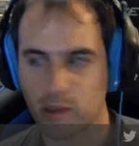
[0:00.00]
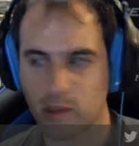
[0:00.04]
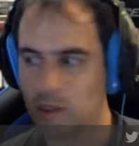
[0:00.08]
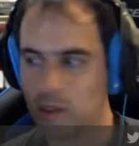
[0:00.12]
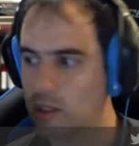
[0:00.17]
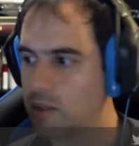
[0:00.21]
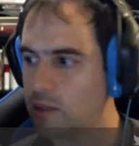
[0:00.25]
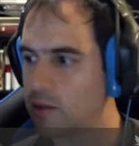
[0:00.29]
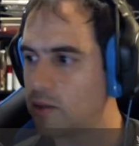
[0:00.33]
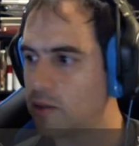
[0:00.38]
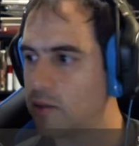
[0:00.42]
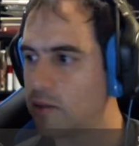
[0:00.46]

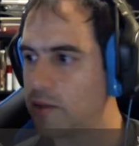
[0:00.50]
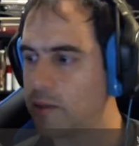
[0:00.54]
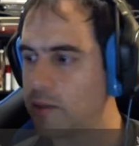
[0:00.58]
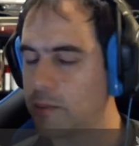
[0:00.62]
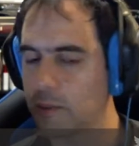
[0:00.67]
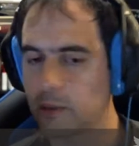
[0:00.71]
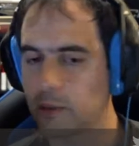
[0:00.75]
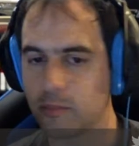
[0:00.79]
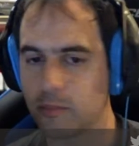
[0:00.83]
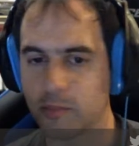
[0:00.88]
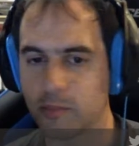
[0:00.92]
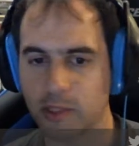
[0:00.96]
Can't go
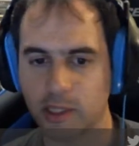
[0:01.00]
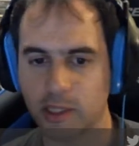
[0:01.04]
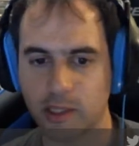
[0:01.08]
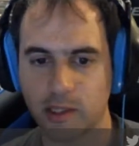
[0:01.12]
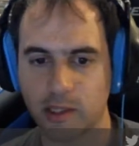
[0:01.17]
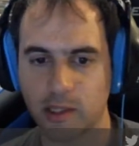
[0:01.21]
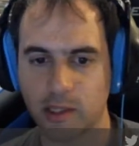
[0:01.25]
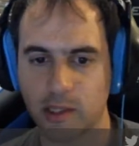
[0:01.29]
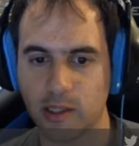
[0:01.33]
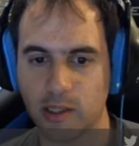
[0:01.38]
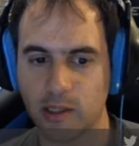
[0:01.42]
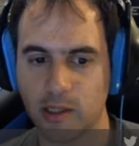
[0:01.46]
anywhere. But the
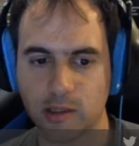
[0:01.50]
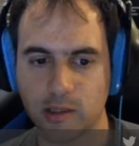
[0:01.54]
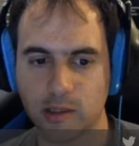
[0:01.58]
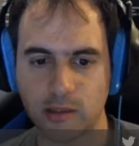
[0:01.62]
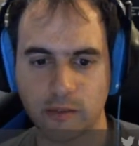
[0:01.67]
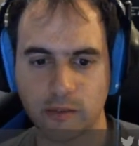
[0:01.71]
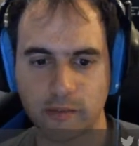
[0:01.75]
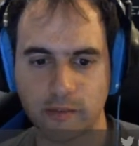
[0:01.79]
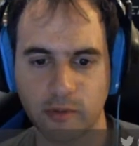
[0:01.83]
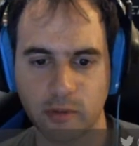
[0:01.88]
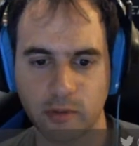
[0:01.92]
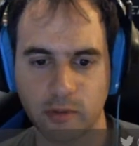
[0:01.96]
king is
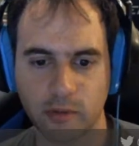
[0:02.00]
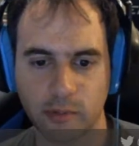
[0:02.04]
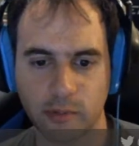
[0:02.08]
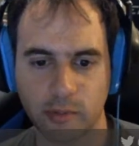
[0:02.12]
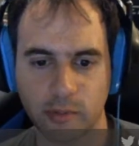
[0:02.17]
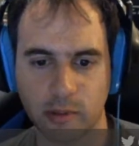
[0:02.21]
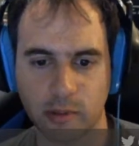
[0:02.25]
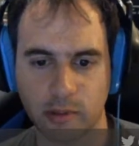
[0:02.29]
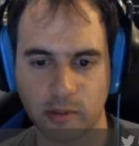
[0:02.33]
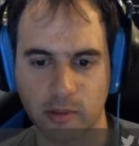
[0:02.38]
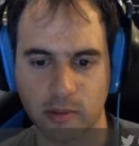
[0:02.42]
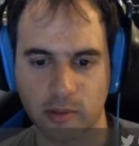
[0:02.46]
in front of the
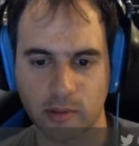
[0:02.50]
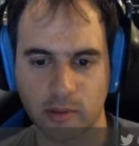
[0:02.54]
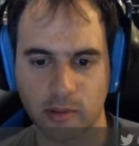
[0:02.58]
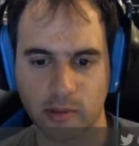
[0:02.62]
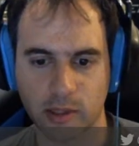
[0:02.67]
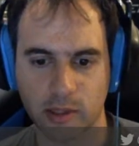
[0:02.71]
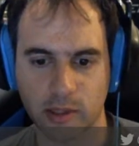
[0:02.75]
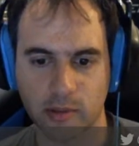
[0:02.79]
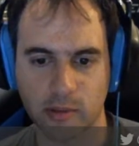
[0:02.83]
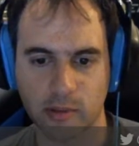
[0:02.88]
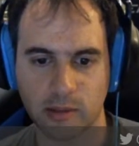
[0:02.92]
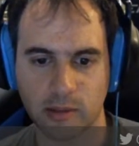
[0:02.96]
pawn. So
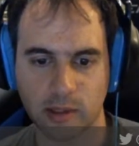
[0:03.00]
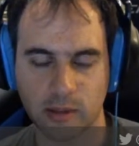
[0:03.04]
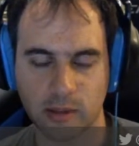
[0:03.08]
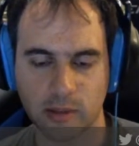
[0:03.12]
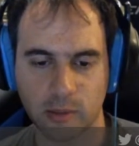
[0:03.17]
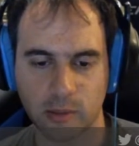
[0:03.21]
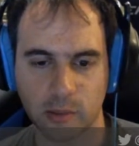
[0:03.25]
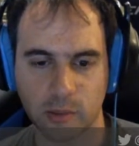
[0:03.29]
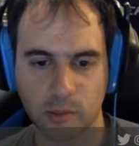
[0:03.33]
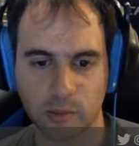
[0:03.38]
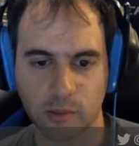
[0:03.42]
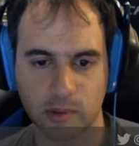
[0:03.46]

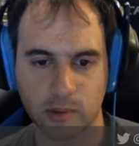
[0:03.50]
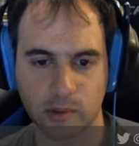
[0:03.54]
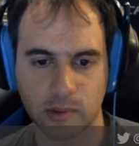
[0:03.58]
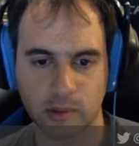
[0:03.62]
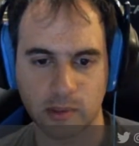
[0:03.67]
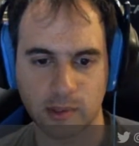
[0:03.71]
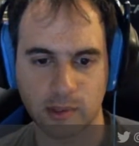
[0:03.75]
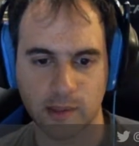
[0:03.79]
that's good.